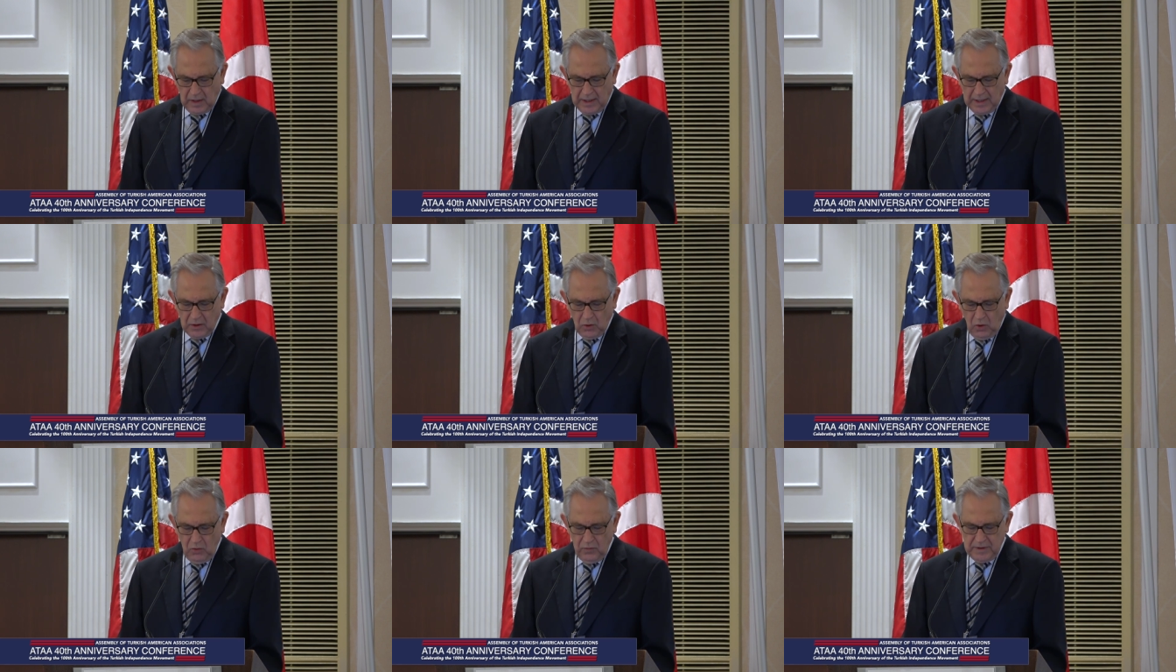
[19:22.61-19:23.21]
and
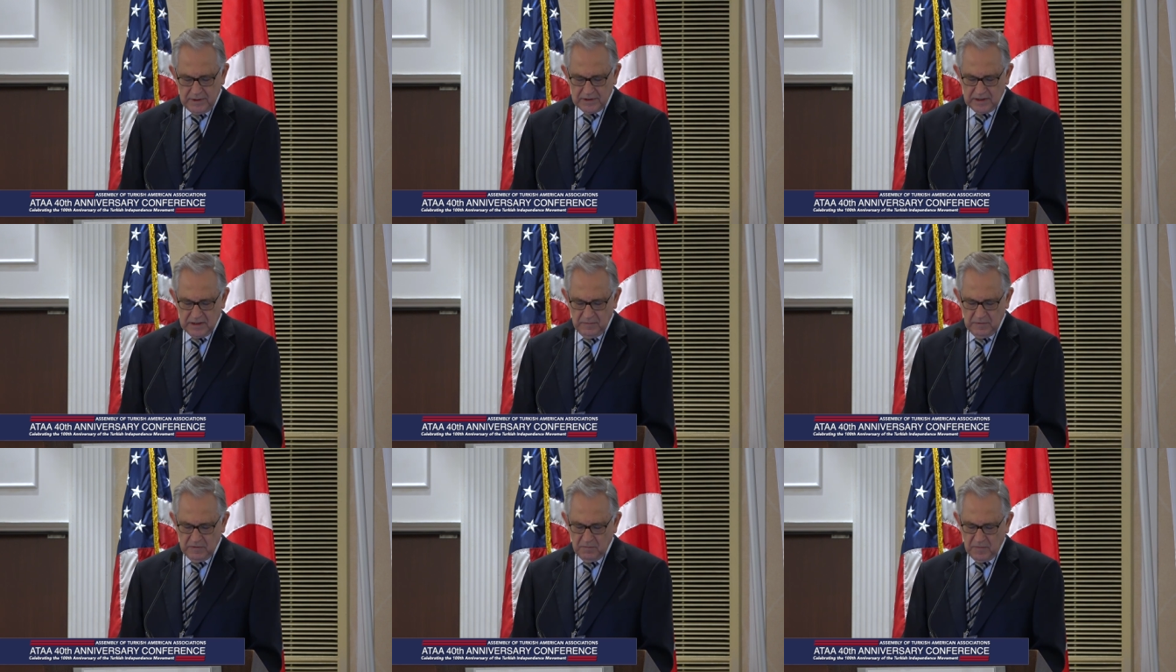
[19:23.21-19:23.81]
always
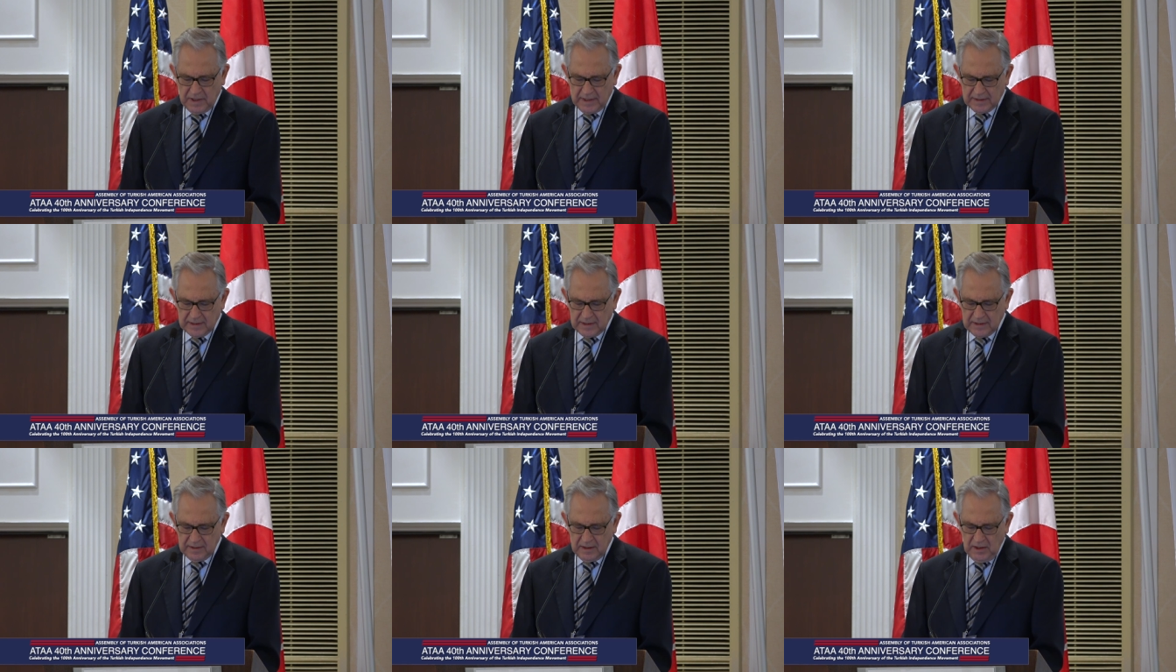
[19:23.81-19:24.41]
keep in mind
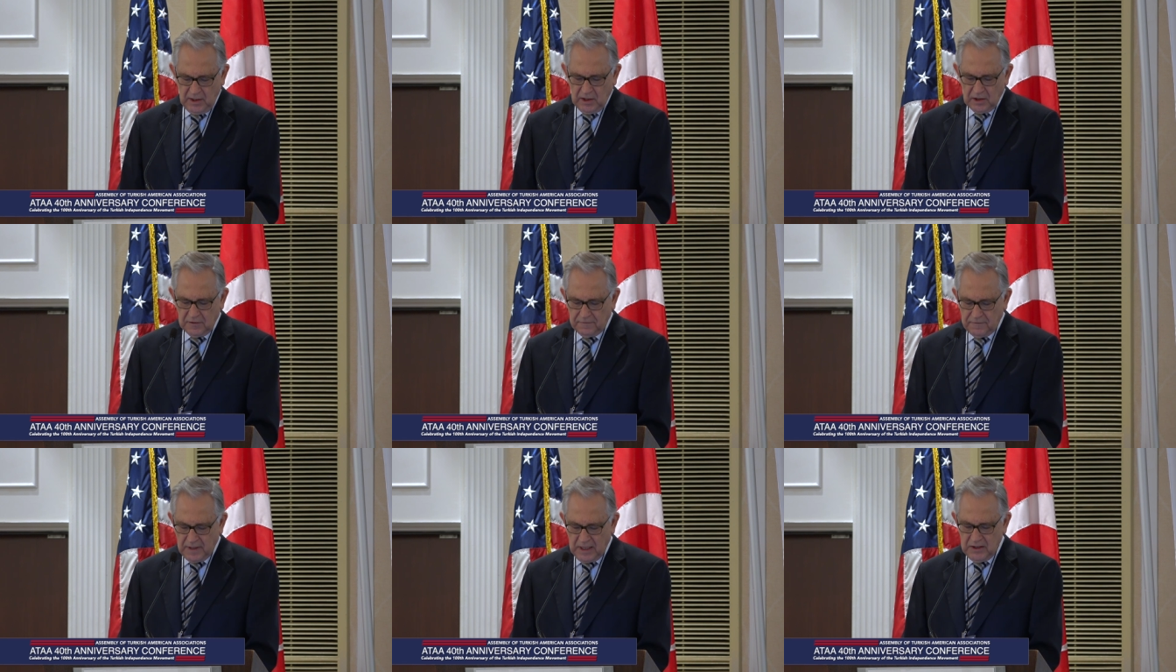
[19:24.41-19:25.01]
that the
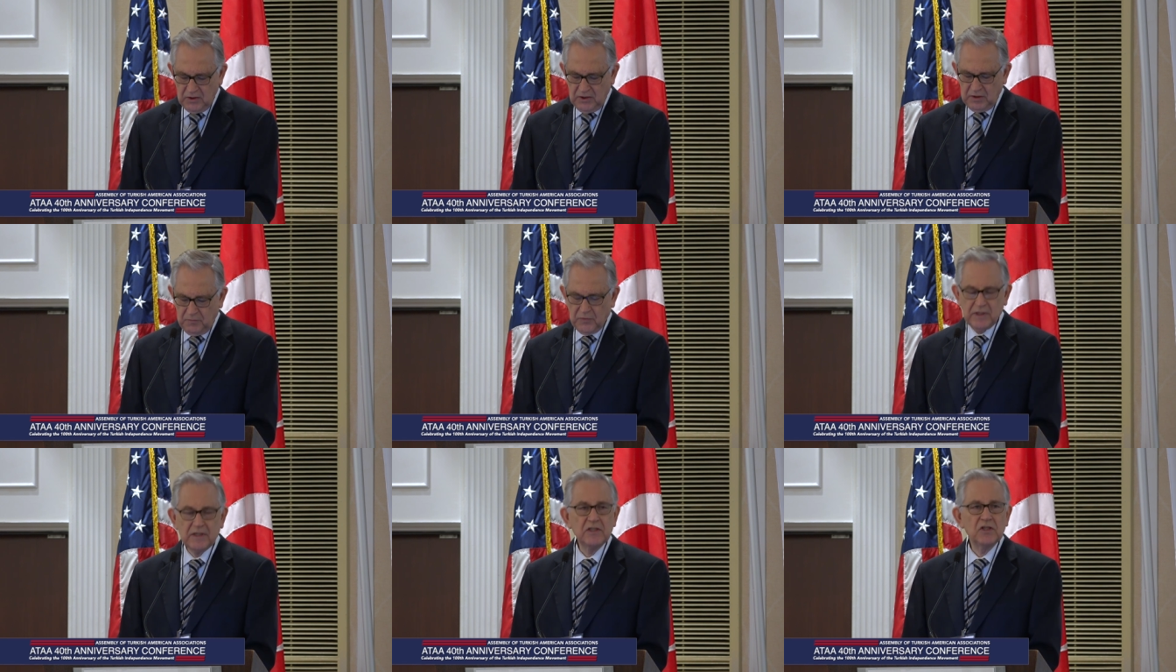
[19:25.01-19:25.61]
founding
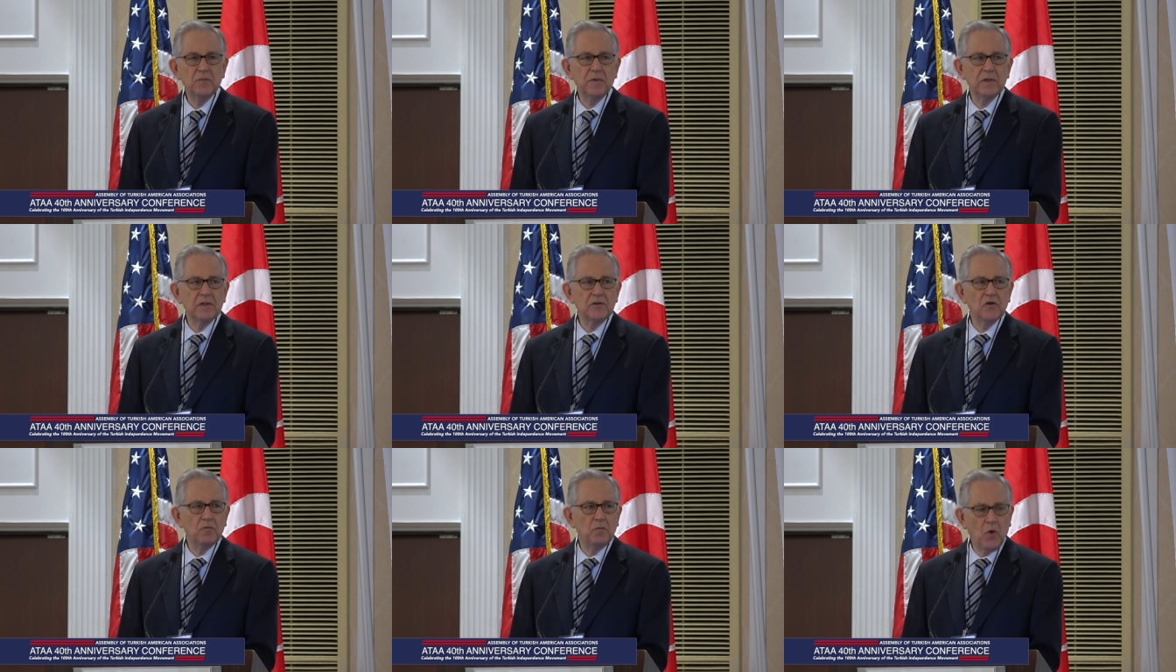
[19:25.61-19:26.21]

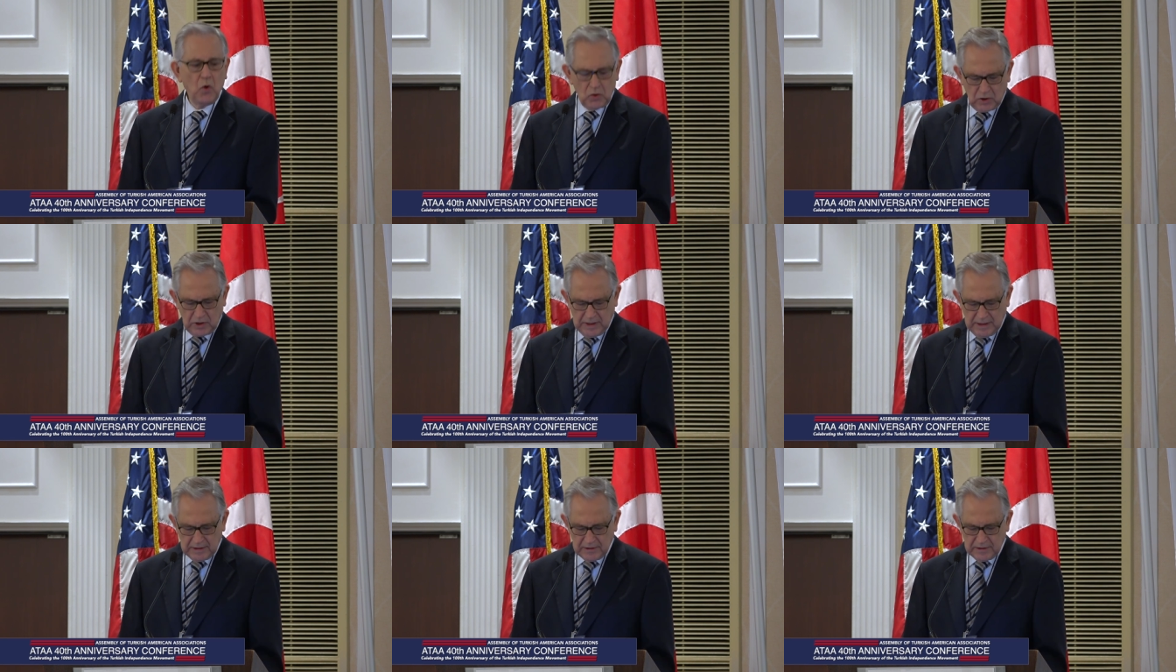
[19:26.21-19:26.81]
principles of both
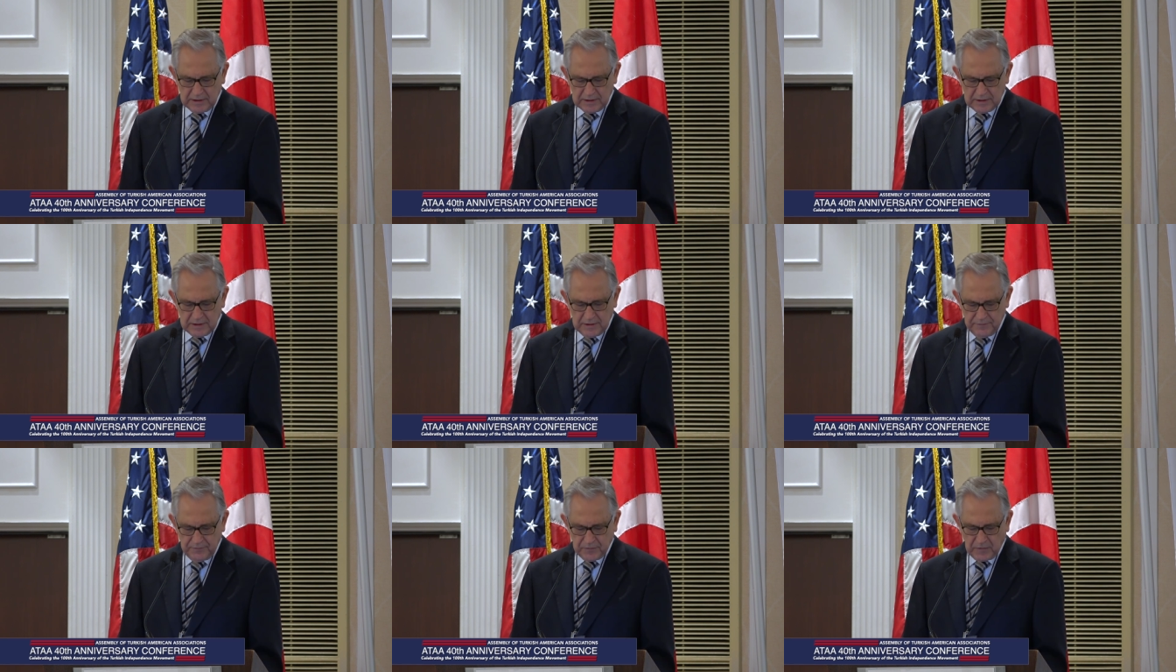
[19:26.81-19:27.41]
countries
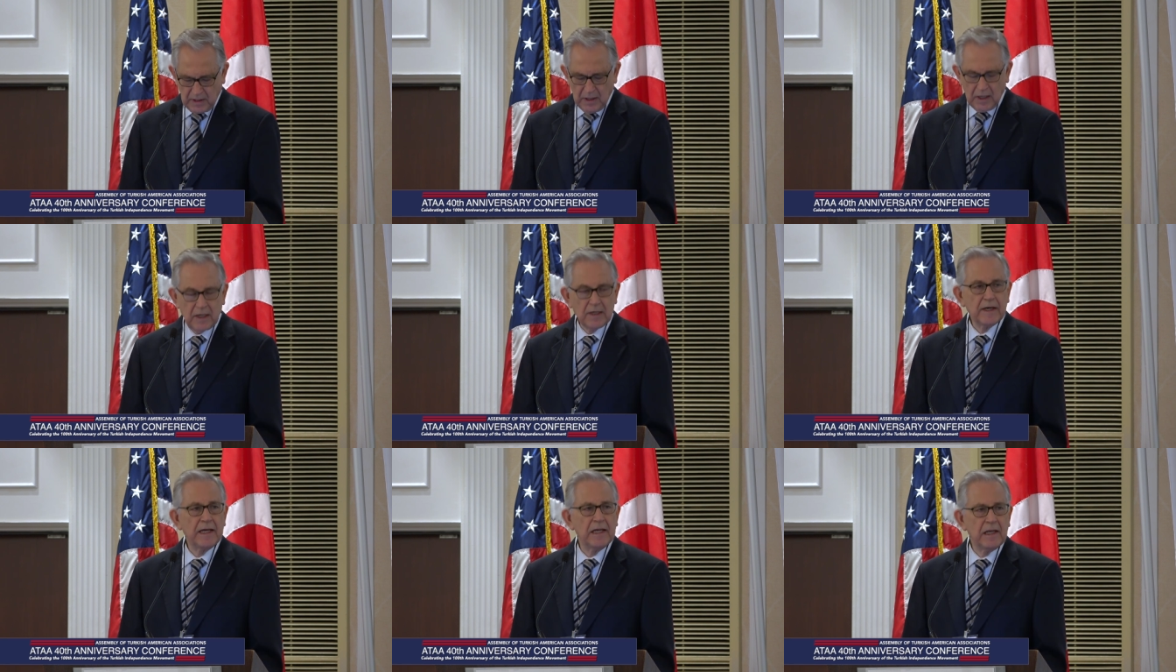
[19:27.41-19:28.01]

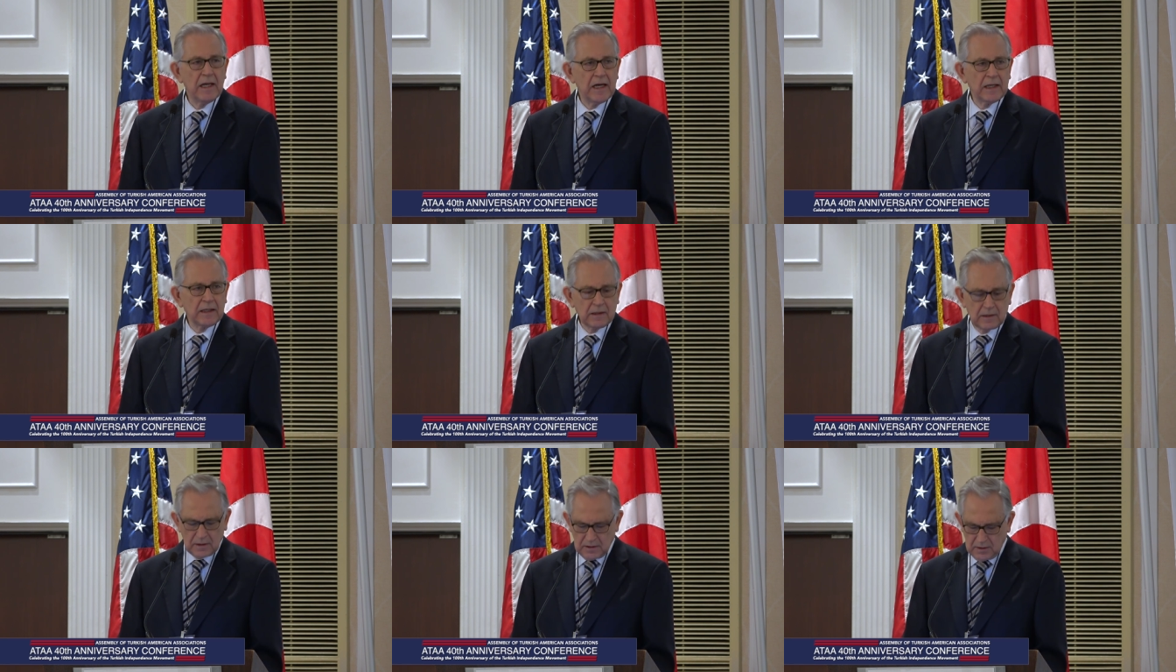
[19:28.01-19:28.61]
are aligned